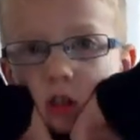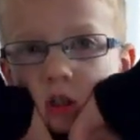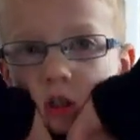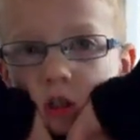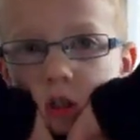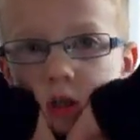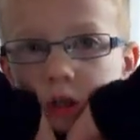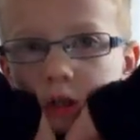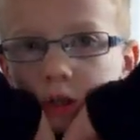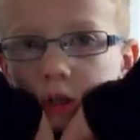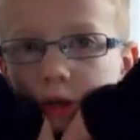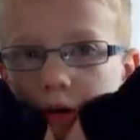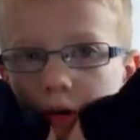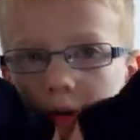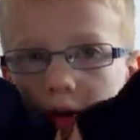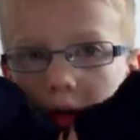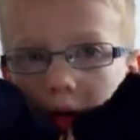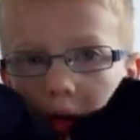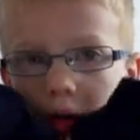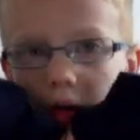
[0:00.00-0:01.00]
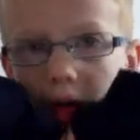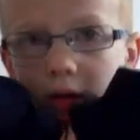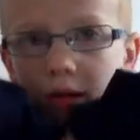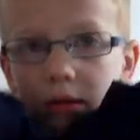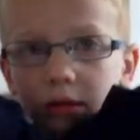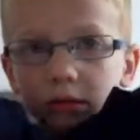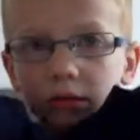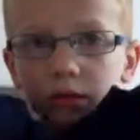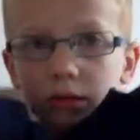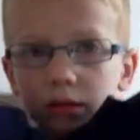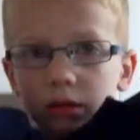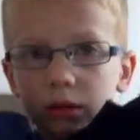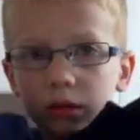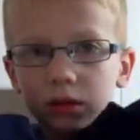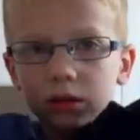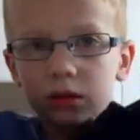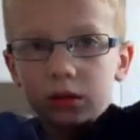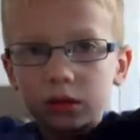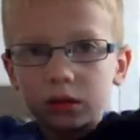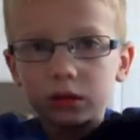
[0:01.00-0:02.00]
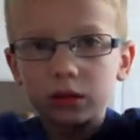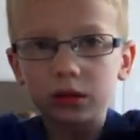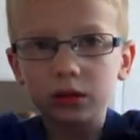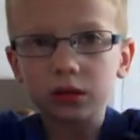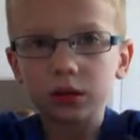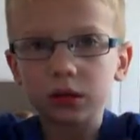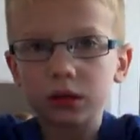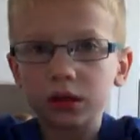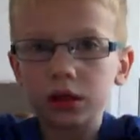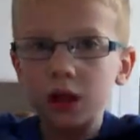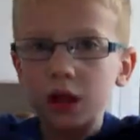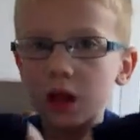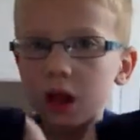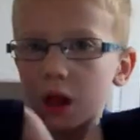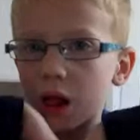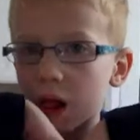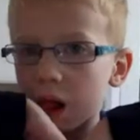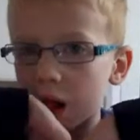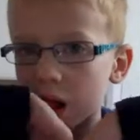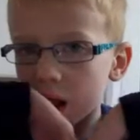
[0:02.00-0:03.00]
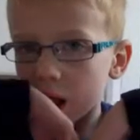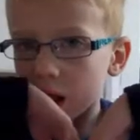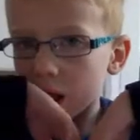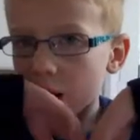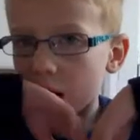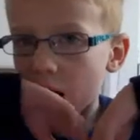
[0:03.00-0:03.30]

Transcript: So, and why are polar bears' ears at the top of their head?